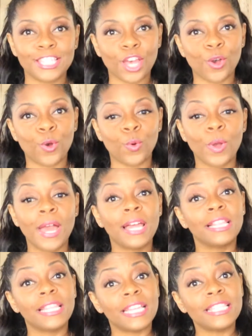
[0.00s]
So
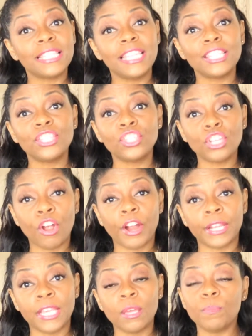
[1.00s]
let's get
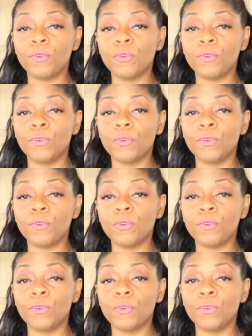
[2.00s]
started.